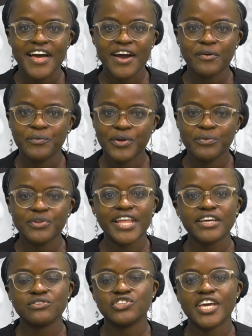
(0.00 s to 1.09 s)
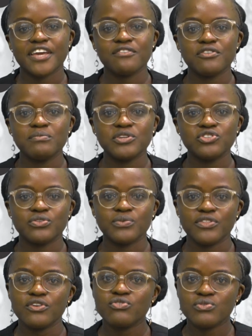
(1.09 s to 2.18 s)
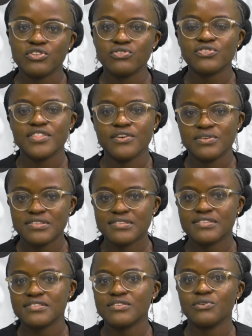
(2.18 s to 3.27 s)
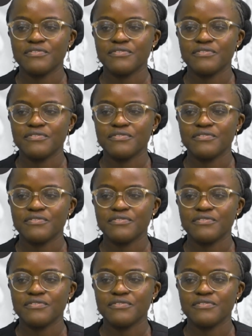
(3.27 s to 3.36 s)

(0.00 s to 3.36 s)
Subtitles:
we would like to share information with you to reduce the risks of this.